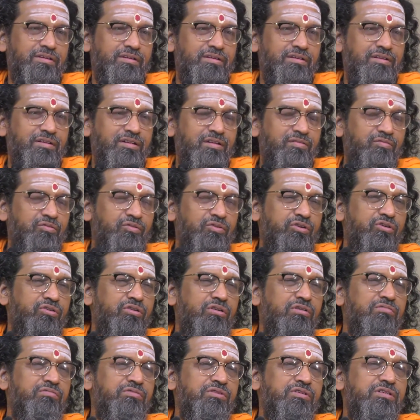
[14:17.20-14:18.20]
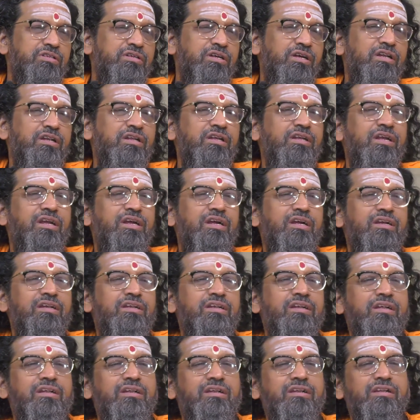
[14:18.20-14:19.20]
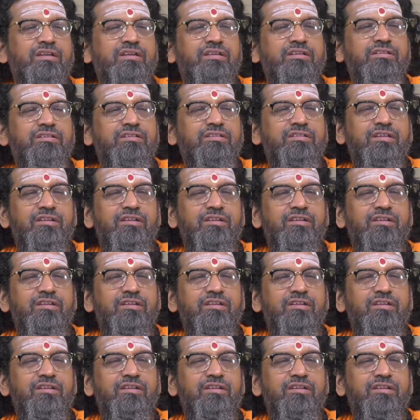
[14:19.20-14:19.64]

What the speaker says: If you cannot physically act, at least